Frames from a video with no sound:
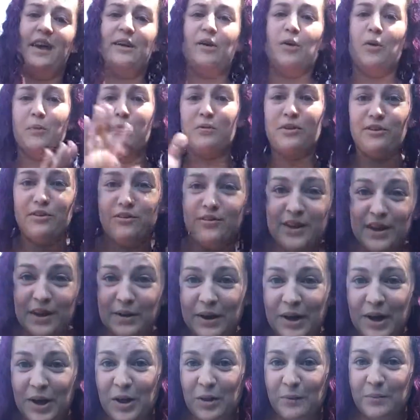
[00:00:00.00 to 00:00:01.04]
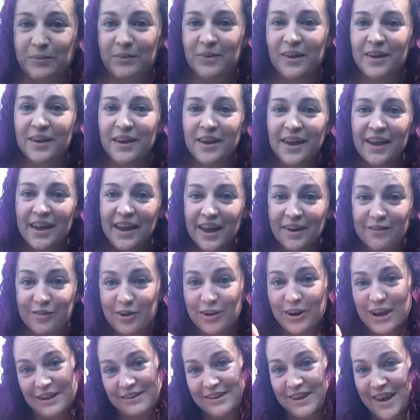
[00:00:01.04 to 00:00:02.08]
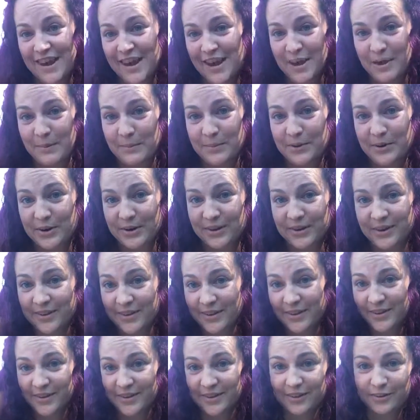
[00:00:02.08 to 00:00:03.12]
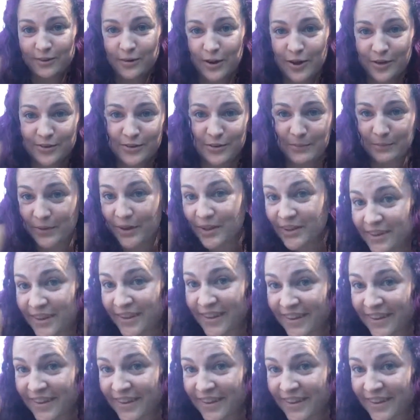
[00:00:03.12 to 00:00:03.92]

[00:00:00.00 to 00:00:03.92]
I hope this video helps. Have a great day, Amber. You're awesome.